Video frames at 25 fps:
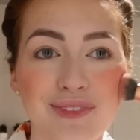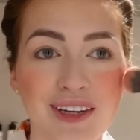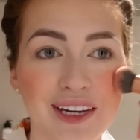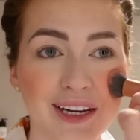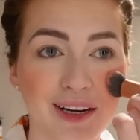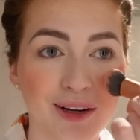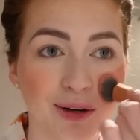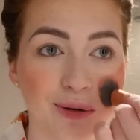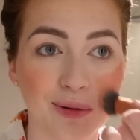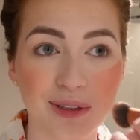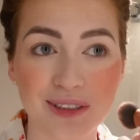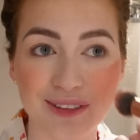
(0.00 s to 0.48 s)

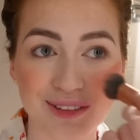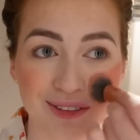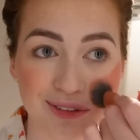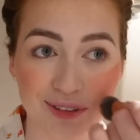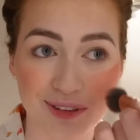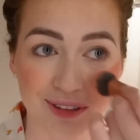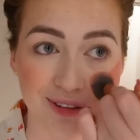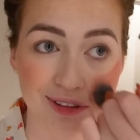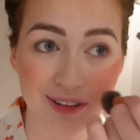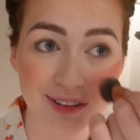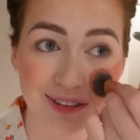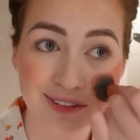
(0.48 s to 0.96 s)
It always
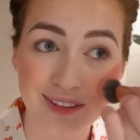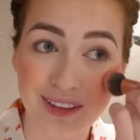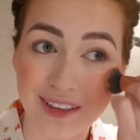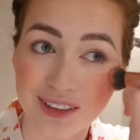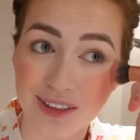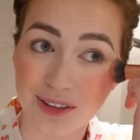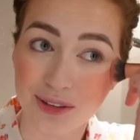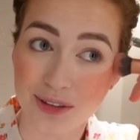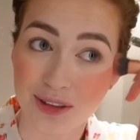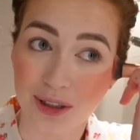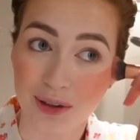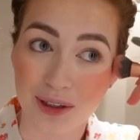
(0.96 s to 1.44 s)
does. I
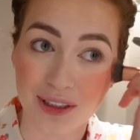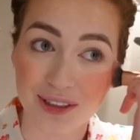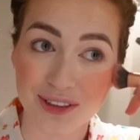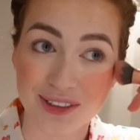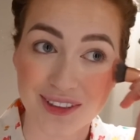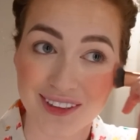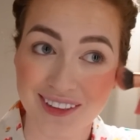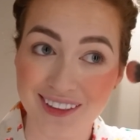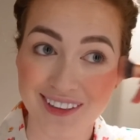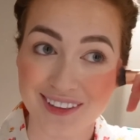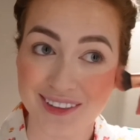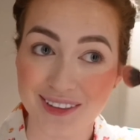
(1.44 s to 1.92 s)
don't know,
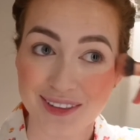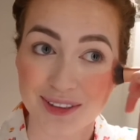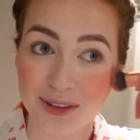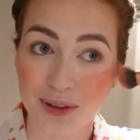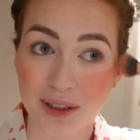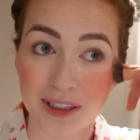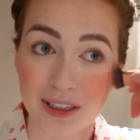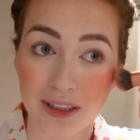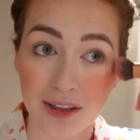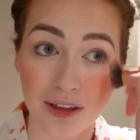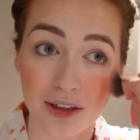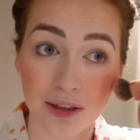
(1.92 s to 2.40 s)
actually. This is
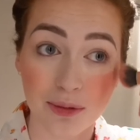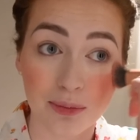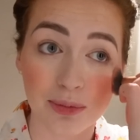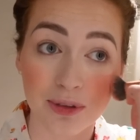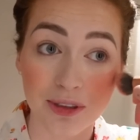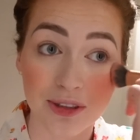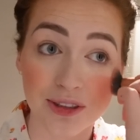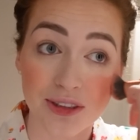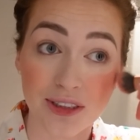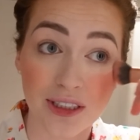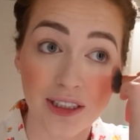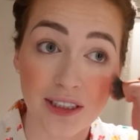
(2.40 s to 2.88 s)
quite a lot of
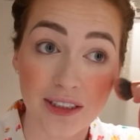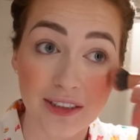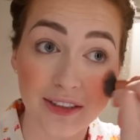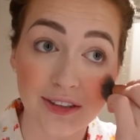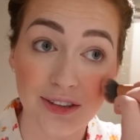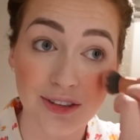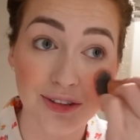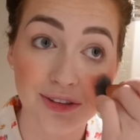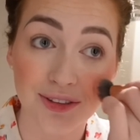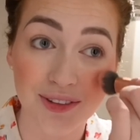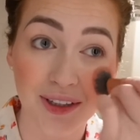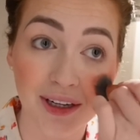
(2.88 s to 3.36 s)
blusher and
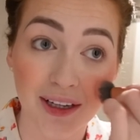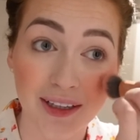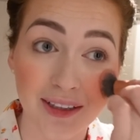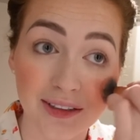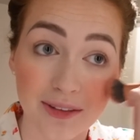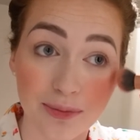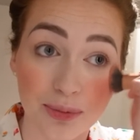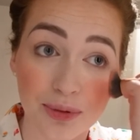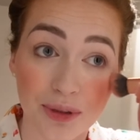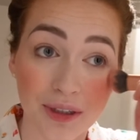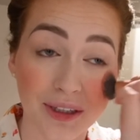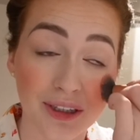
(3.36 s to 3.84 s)
it's
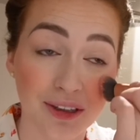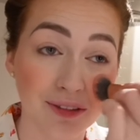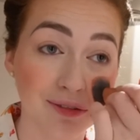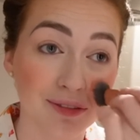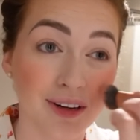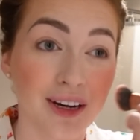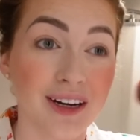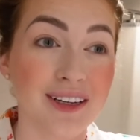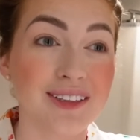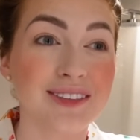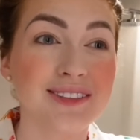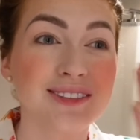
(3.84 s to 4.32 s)
drying pretty
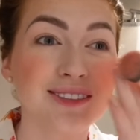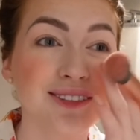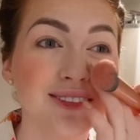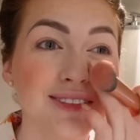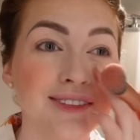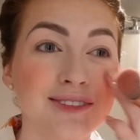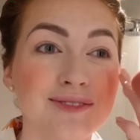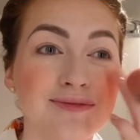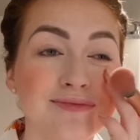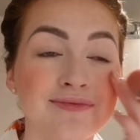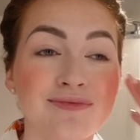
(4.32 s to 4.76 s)
fast.